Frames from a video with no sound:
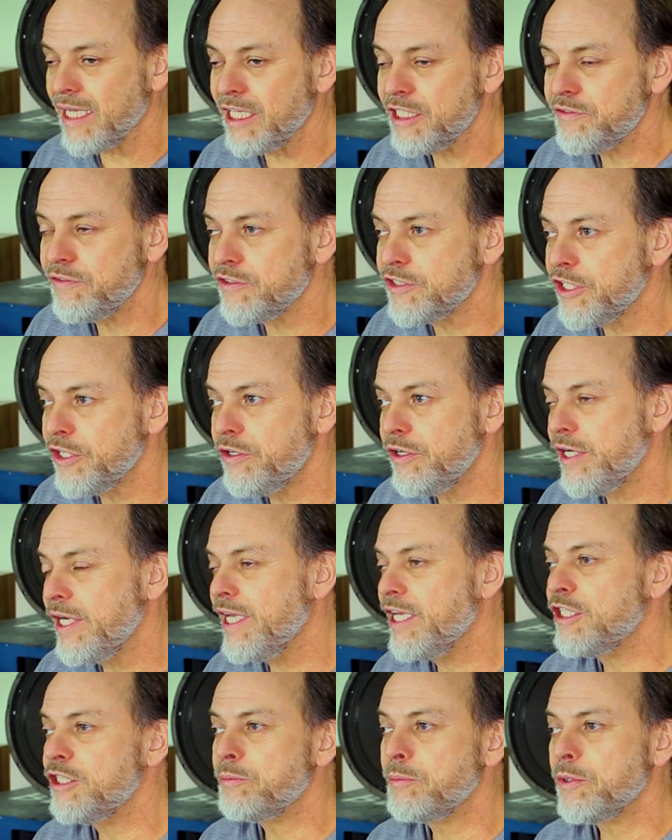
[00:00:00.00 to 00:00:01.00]
Thanks for
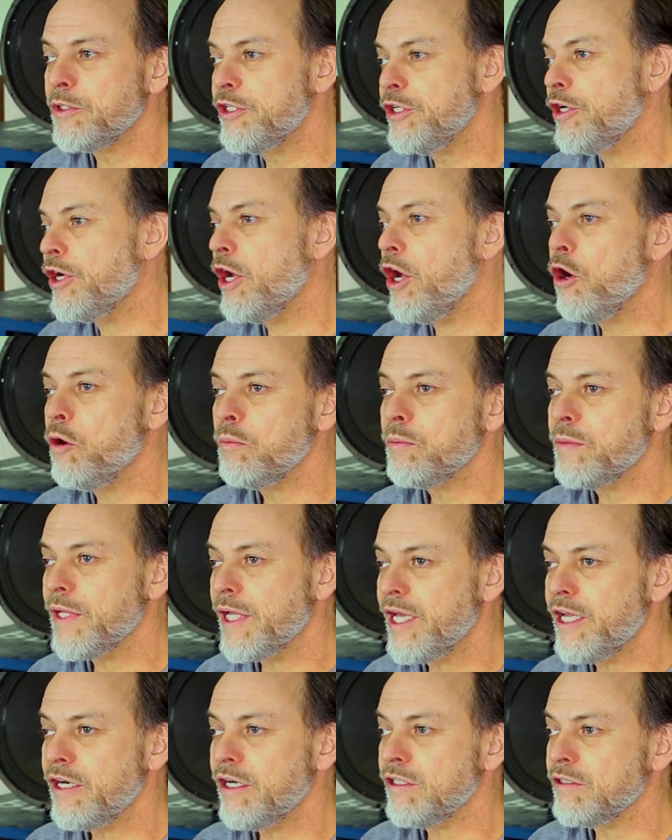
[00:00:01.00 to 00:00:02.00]
tuning in to Paducah Home
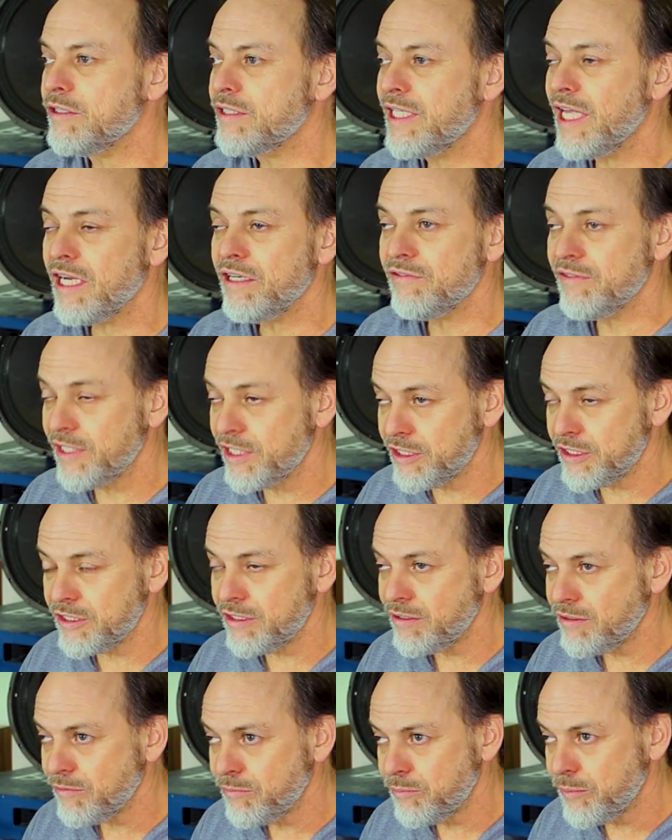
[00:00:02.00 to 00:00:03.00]
Theater
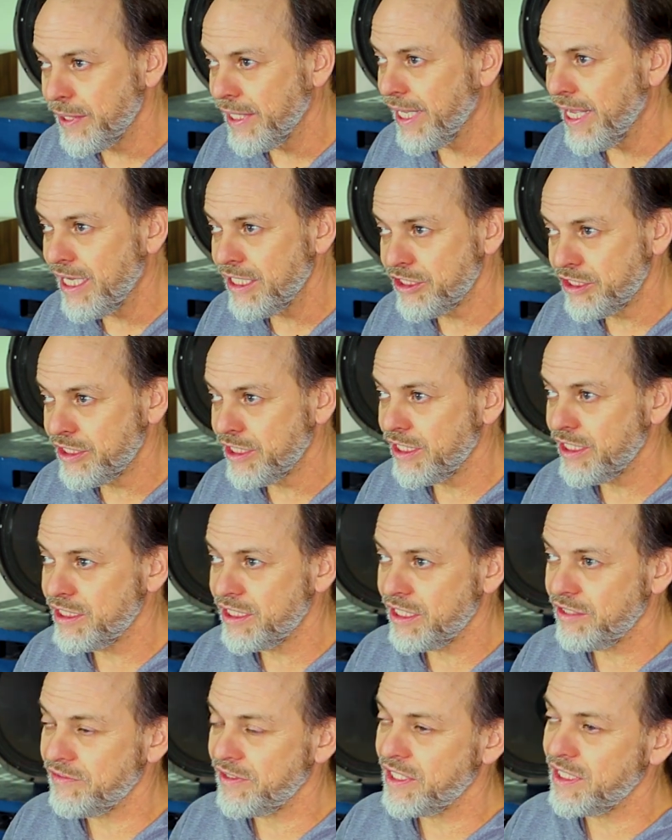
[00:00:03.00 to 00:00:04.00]
Television,
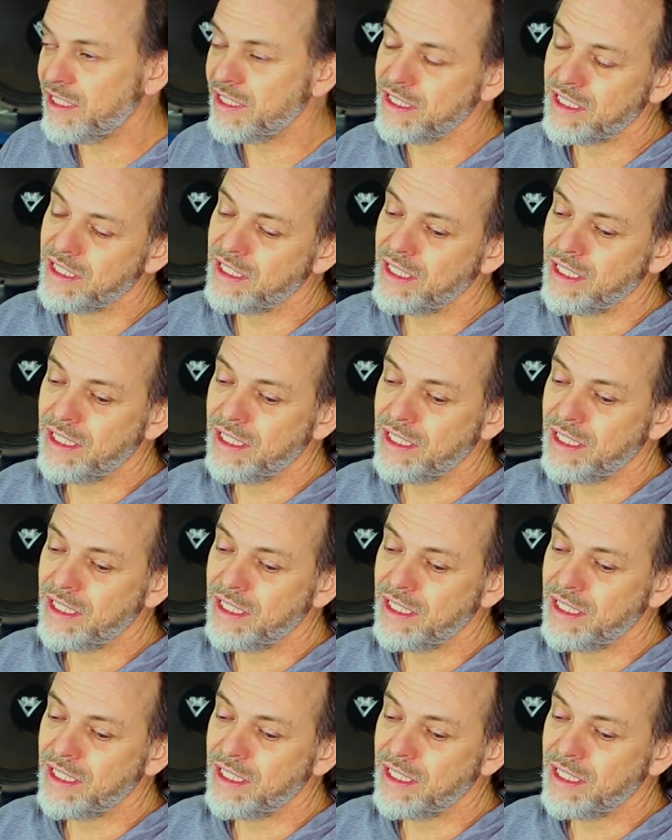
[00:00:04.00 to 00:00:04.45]
PHT TV.